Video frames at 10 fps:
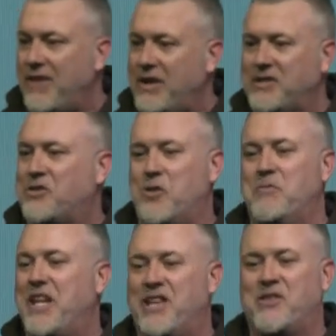I've had so
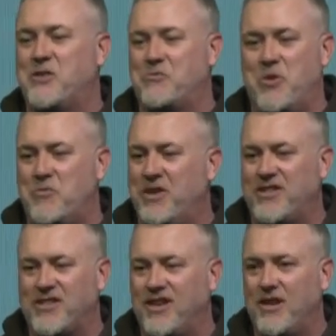many of those
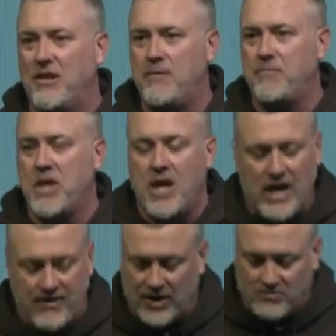moments.
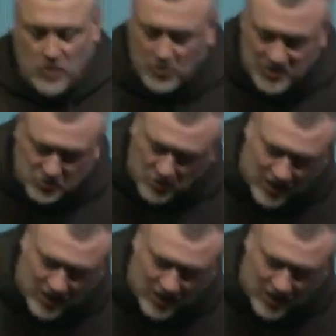I've had moments